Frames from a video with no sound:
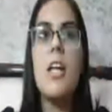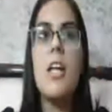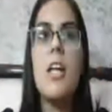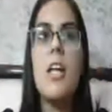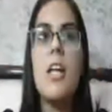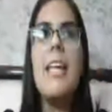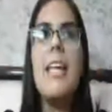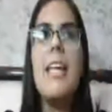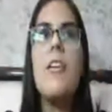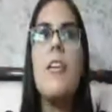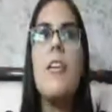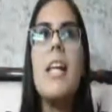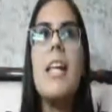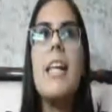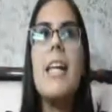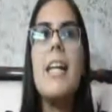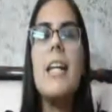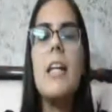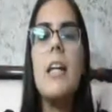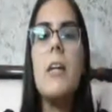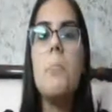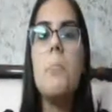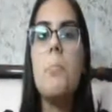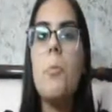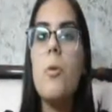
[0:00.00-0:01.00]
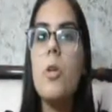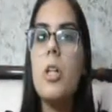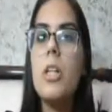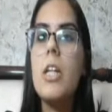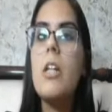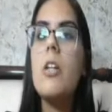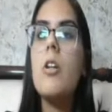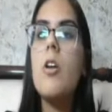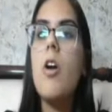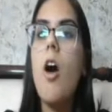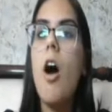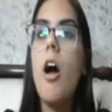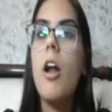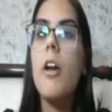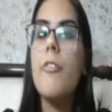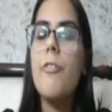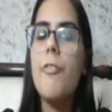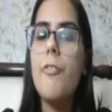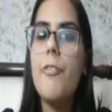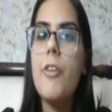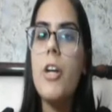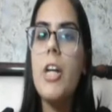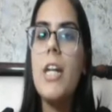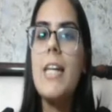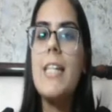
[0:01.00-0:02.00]
They really didn't put in
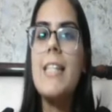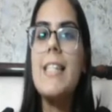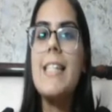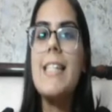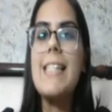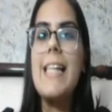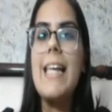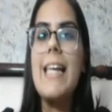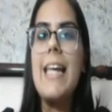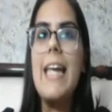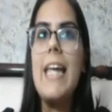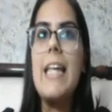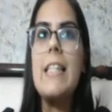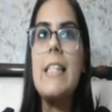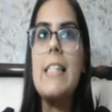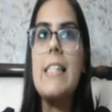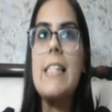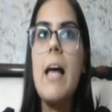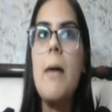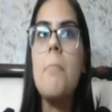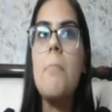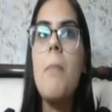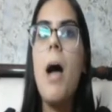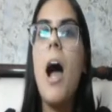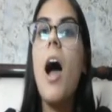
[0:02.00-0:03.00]
confidence in some